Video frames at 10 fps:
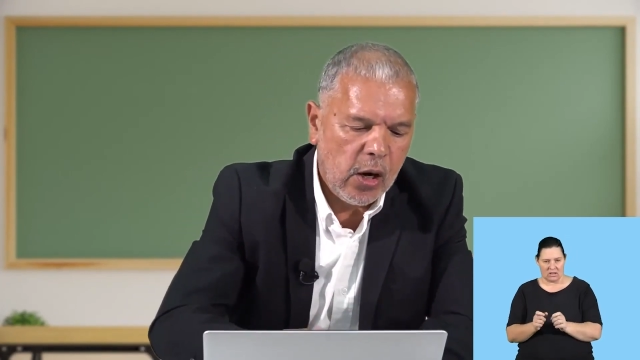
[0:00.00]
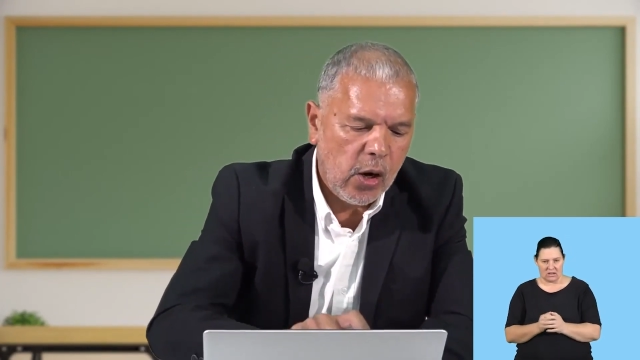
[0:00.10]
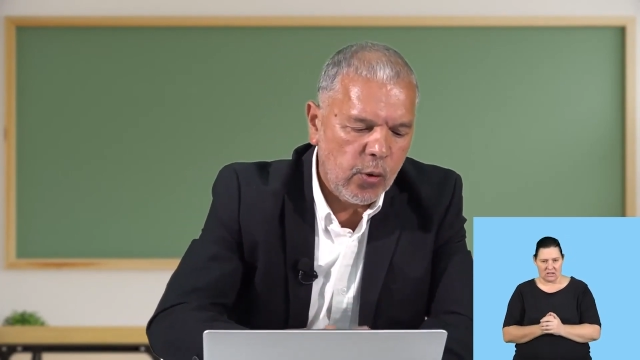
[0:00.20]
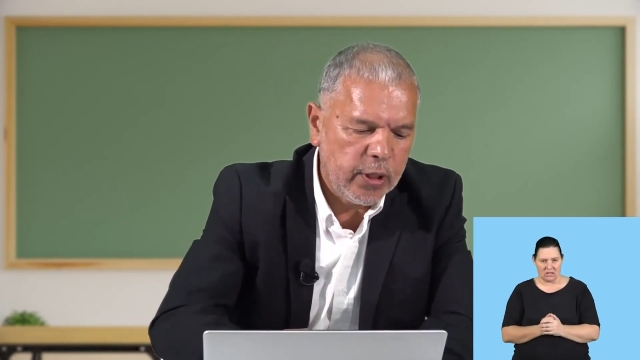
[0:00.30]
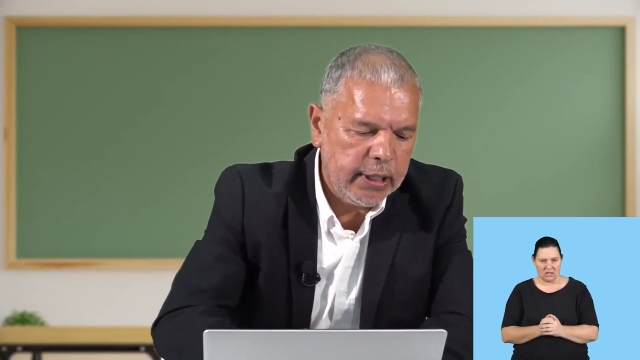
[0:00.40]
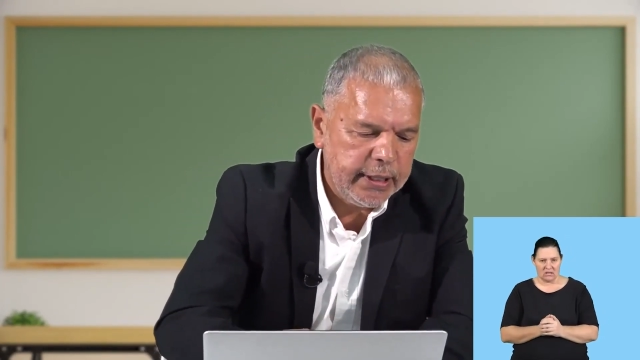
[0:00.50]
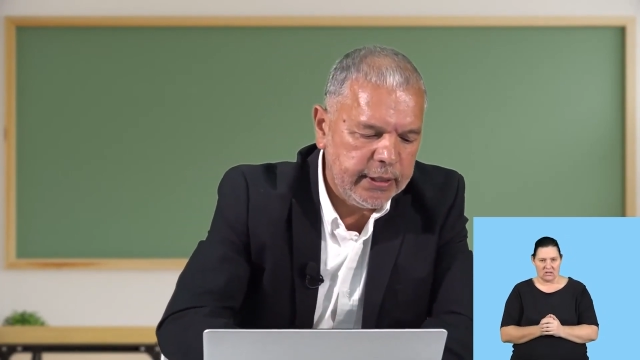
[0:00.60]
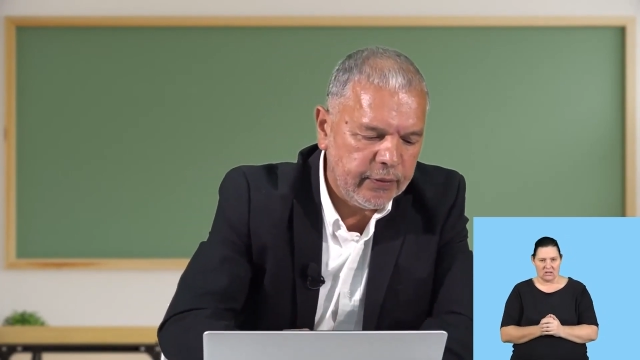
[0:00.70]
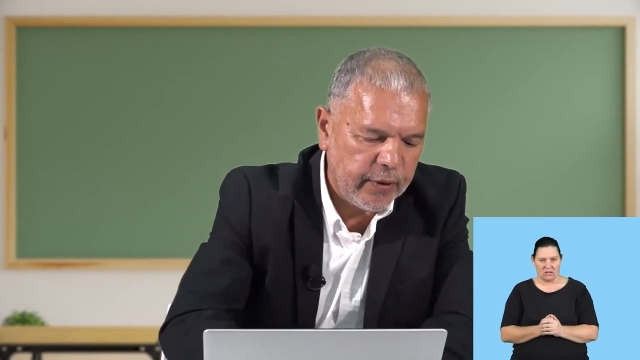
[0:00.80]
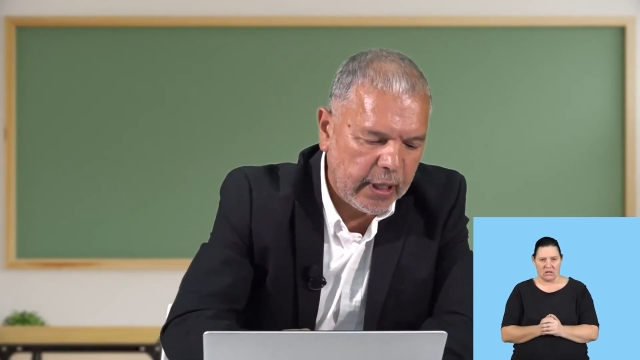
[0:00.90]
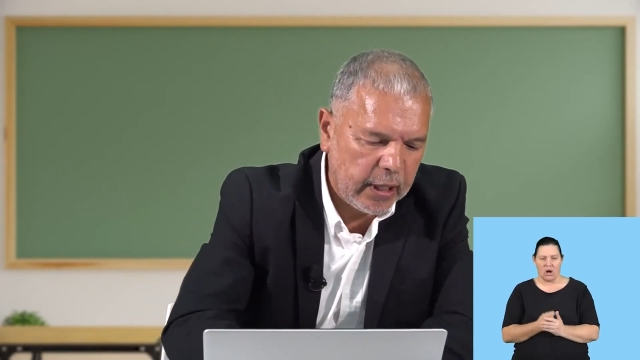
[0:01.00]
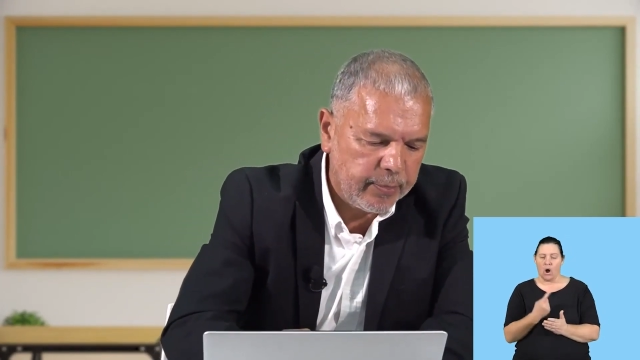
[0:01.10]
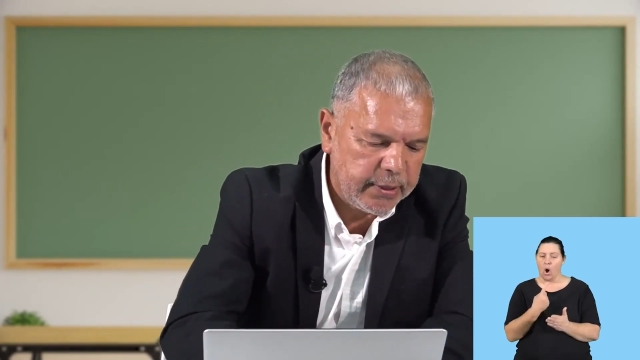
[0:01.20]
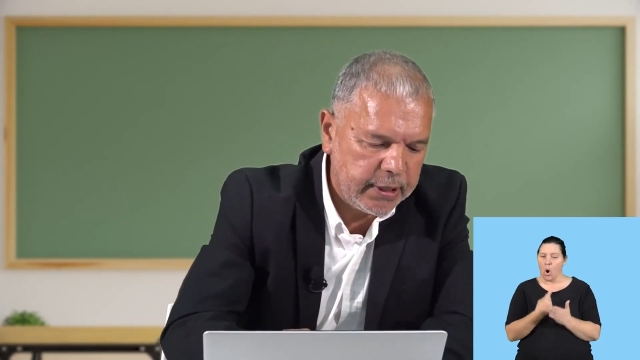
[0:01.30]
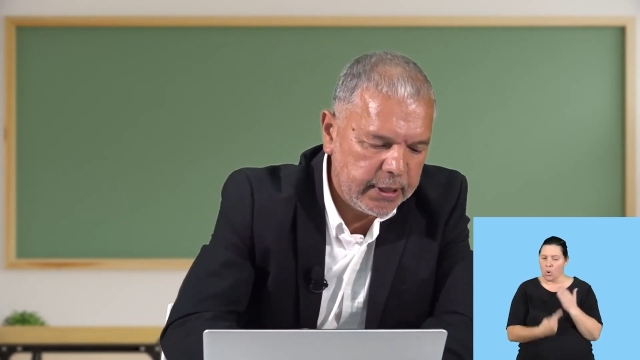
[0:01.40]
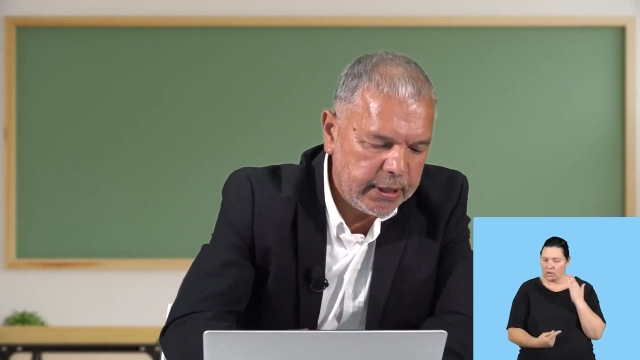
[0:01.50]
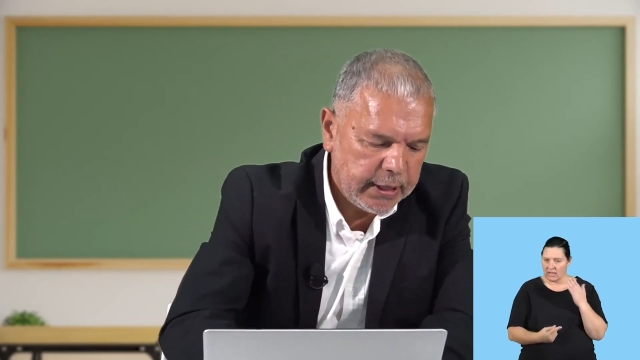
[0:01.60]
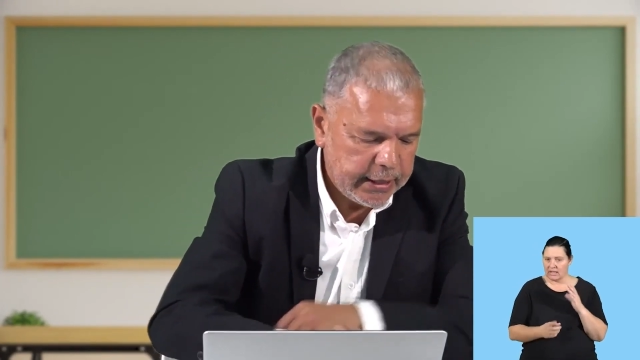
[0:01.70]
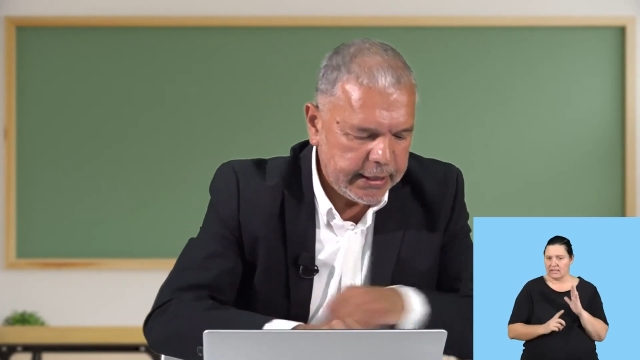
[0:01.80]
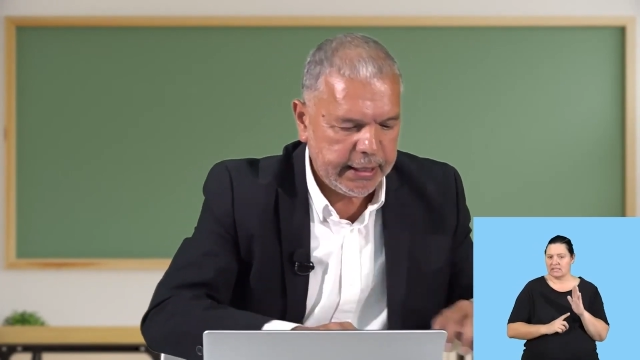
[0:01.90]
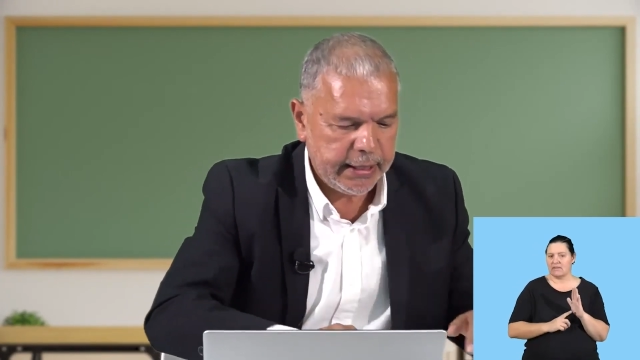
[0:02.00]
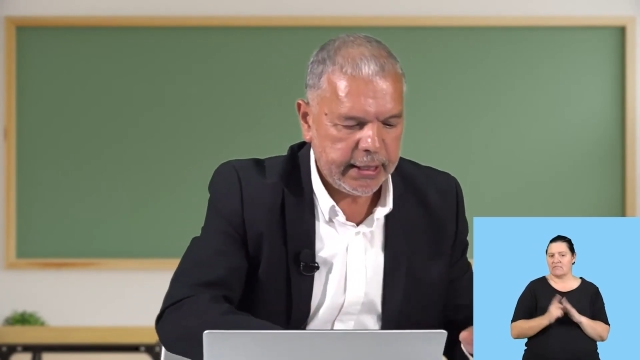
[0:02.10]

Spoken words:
only developed in